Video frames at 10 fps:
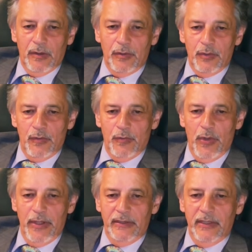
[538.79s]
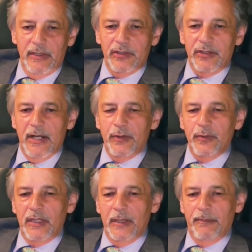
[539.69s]
To avoid this, try to
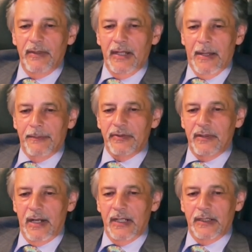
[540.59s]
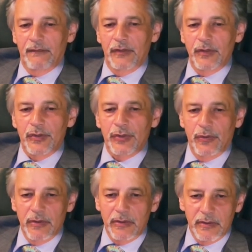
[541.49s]
keep naps relatively
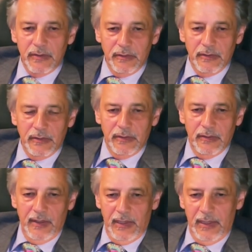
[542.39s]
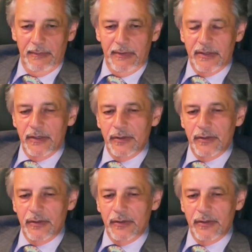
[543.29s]
short and limited